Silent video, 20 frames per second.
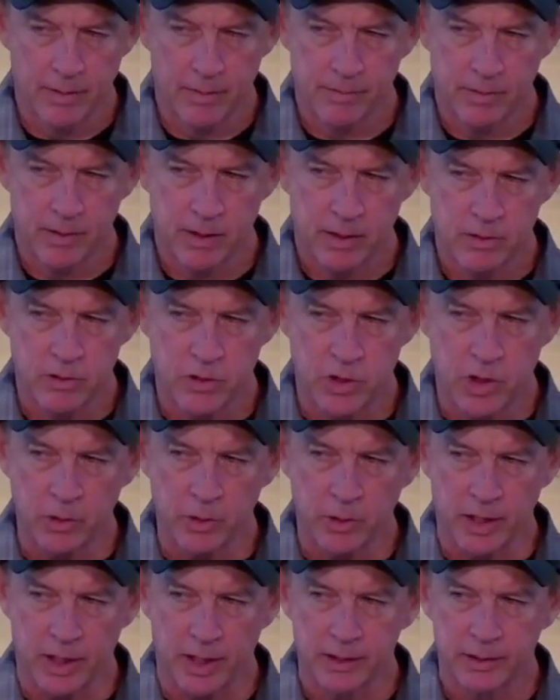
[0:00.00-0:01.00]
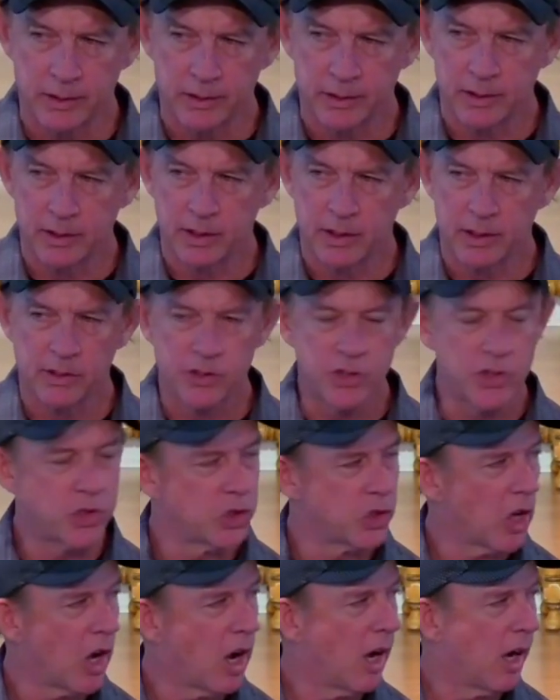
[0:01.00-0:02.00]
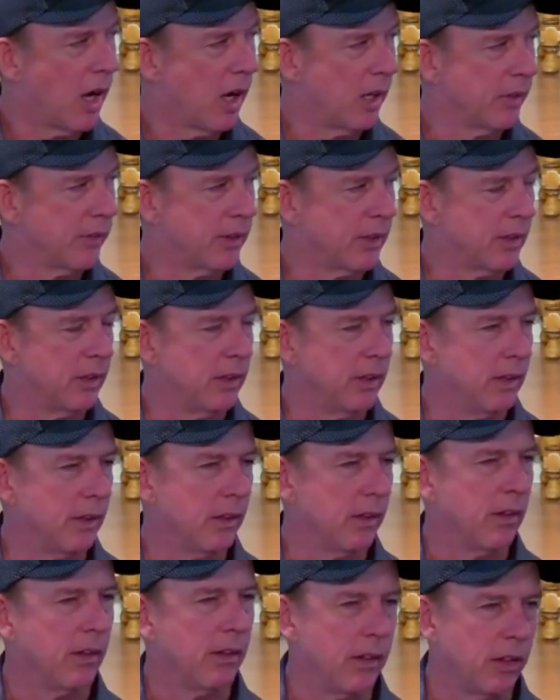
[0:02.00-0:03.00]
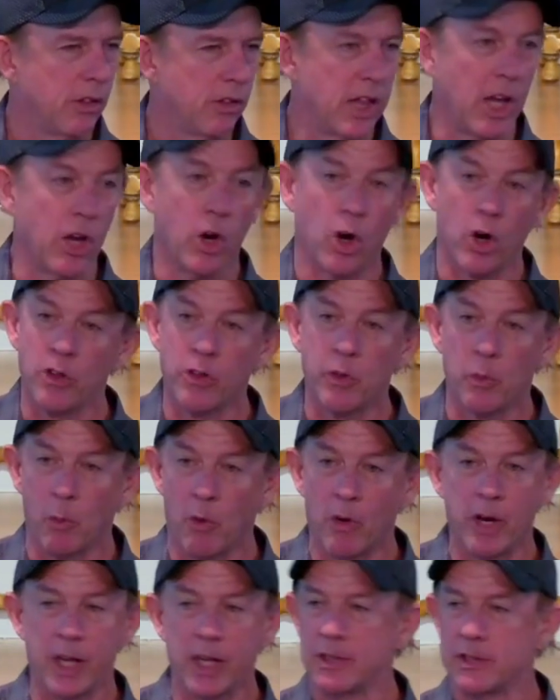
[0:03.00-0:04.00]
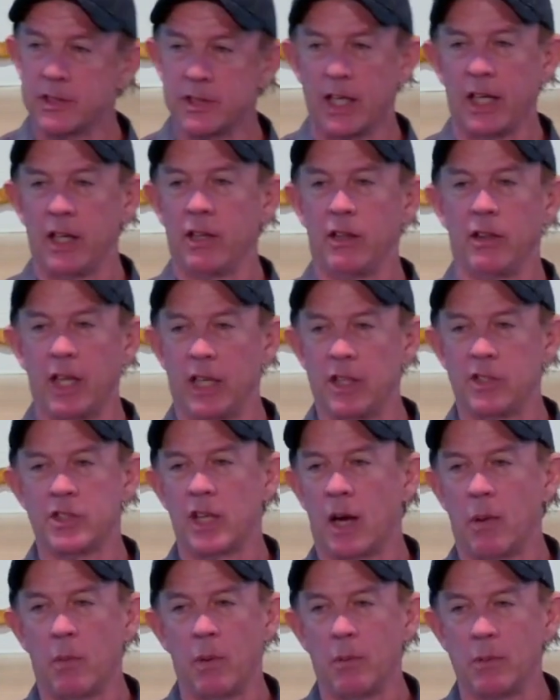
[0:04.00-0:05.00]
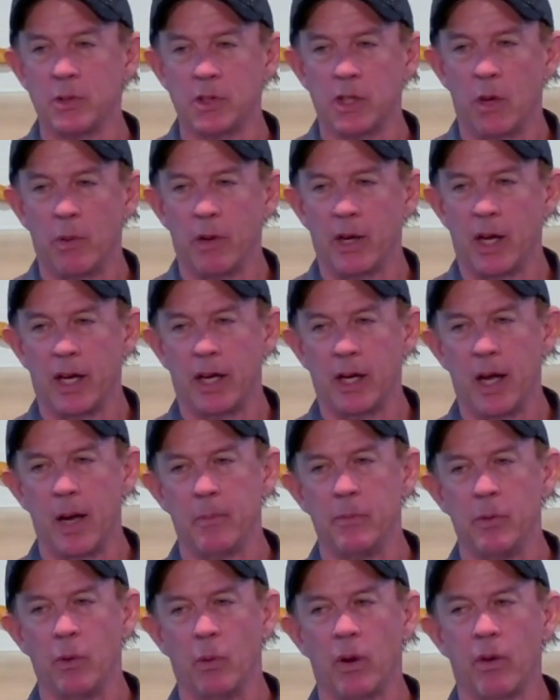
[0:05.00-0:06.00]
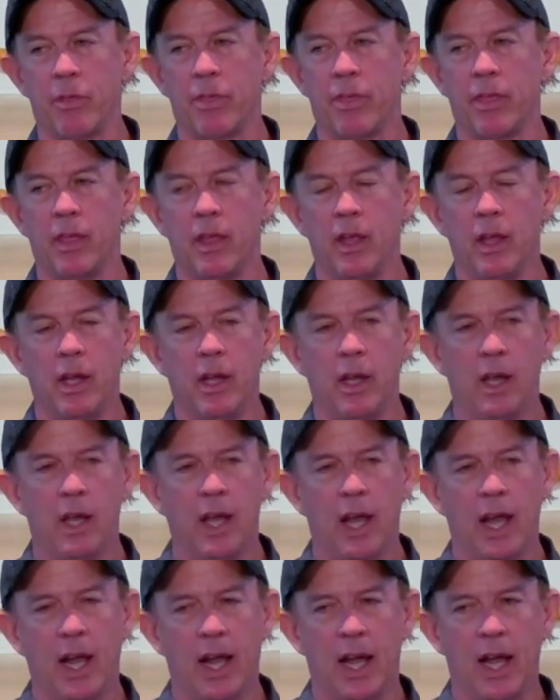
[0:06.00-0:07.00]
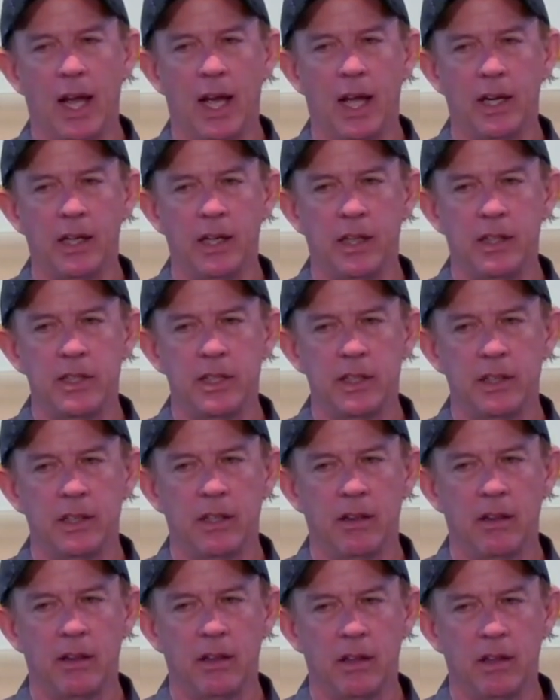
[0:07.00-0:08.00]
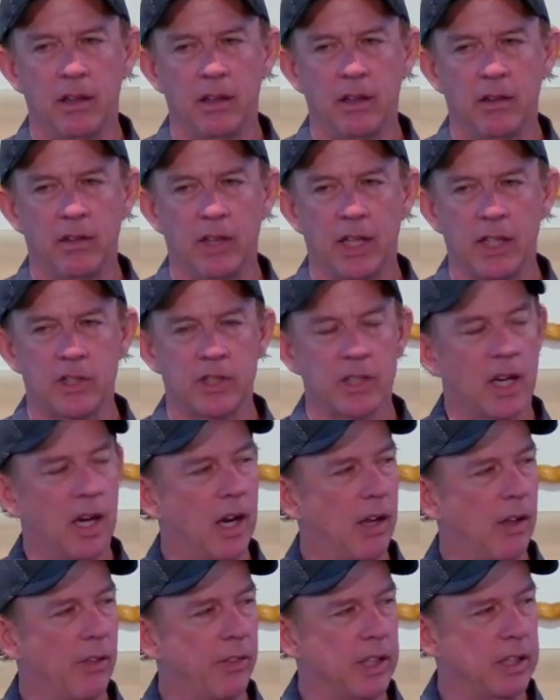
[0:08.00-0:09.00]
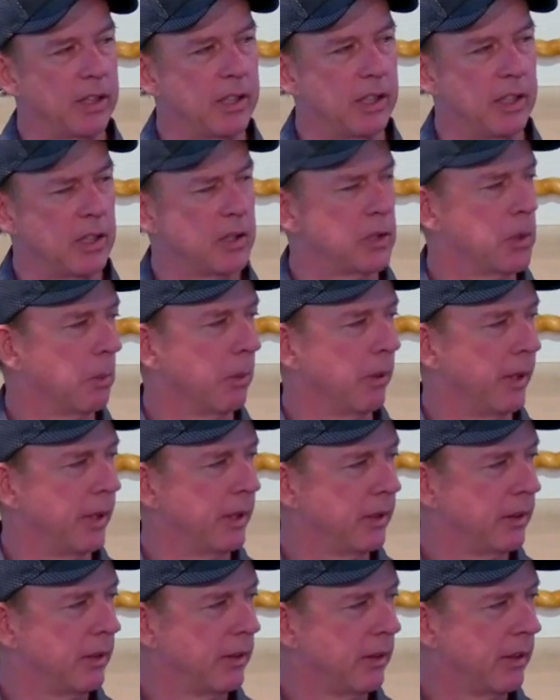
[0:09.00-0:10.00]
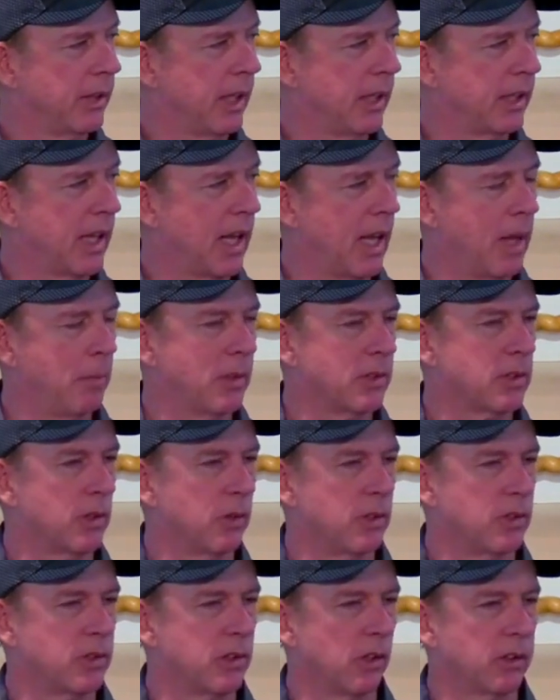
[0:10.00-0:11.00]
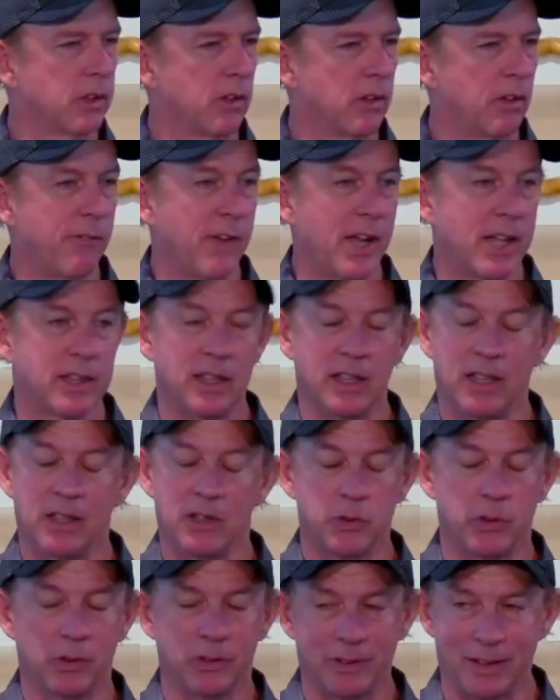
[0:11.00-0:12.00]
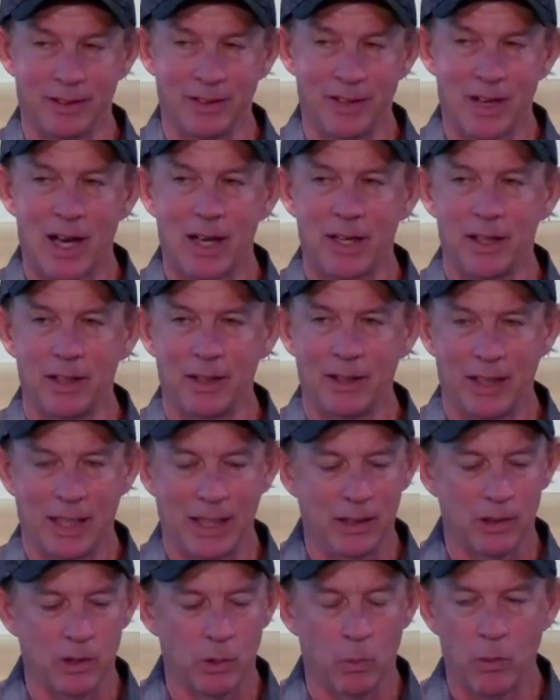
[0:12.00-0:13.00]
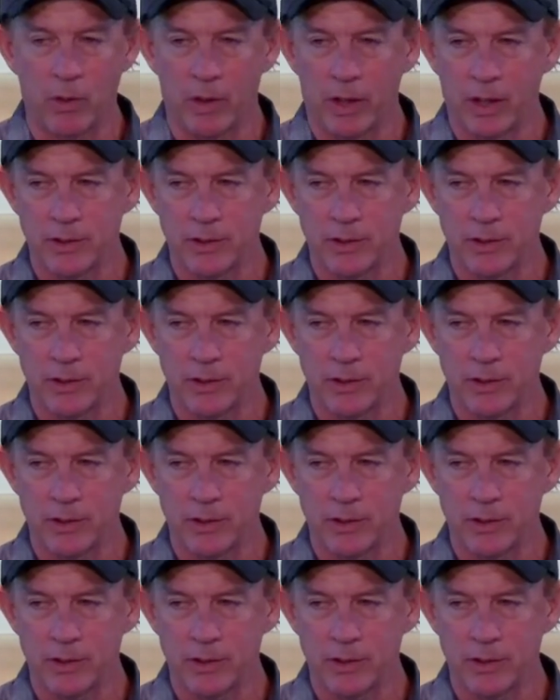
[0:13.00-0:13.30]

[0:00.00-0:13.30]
Judah saw, they heard the warnings, they, they saw what was going on up north, and they saw the discipline that came as a result of the fact that Israel did not heed the warnings.